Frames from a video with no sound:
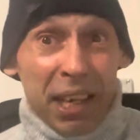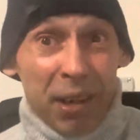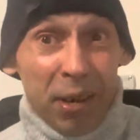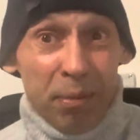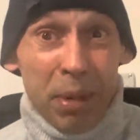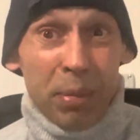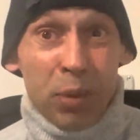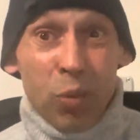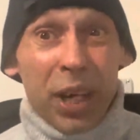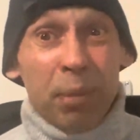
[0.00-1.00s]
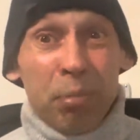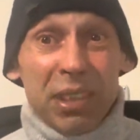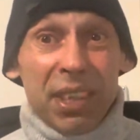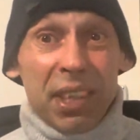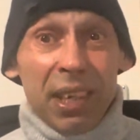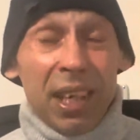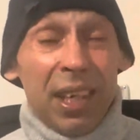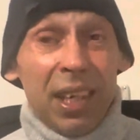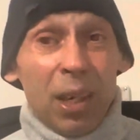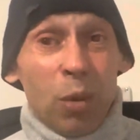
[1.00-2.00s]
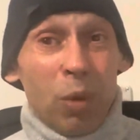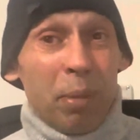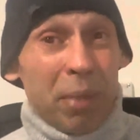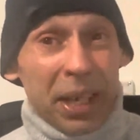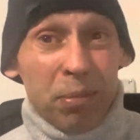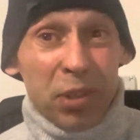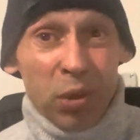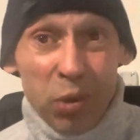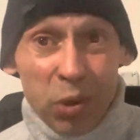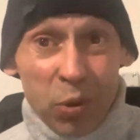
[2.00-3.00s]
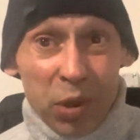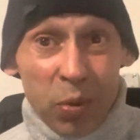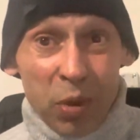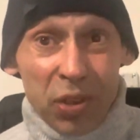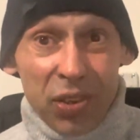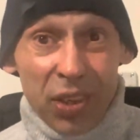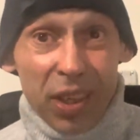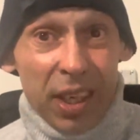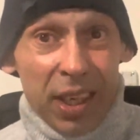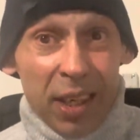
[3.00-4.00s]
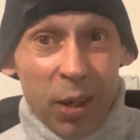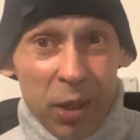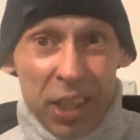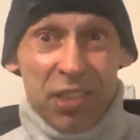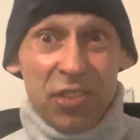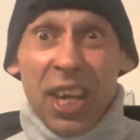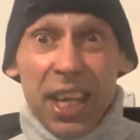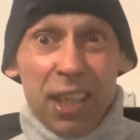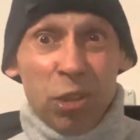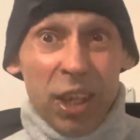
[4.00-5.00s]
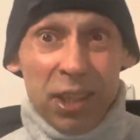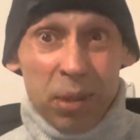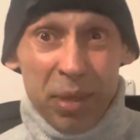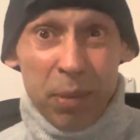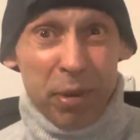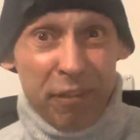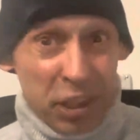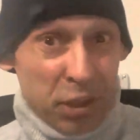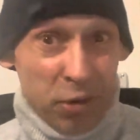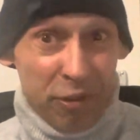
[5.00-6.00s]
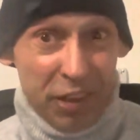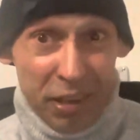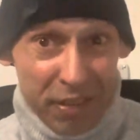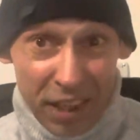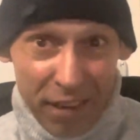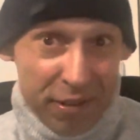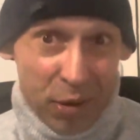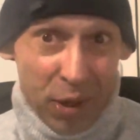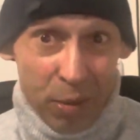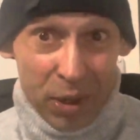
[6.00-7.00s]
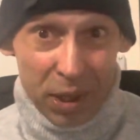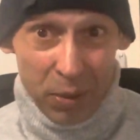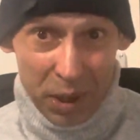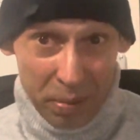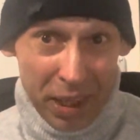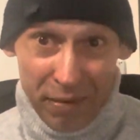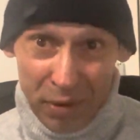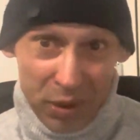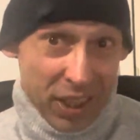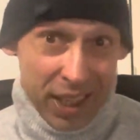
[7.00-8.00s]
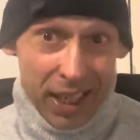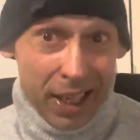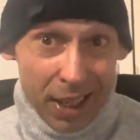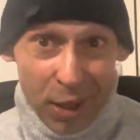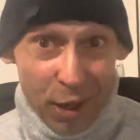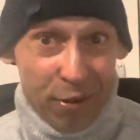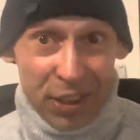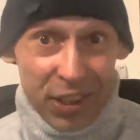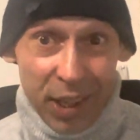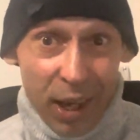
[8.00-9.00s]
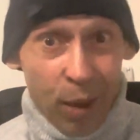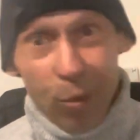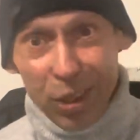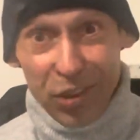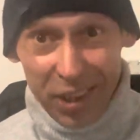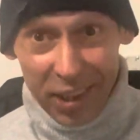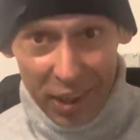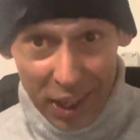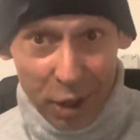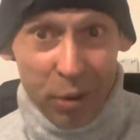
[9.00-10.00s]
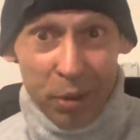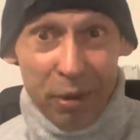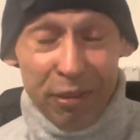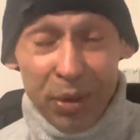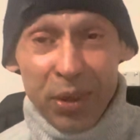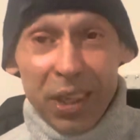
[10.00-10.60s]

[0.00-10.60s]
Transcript: and I remembered one in particular where Madame Tussauds was, and on this day trying to be the professional thief that I thought I was, which many of you say, obviously, that I wasn't, and I agree with you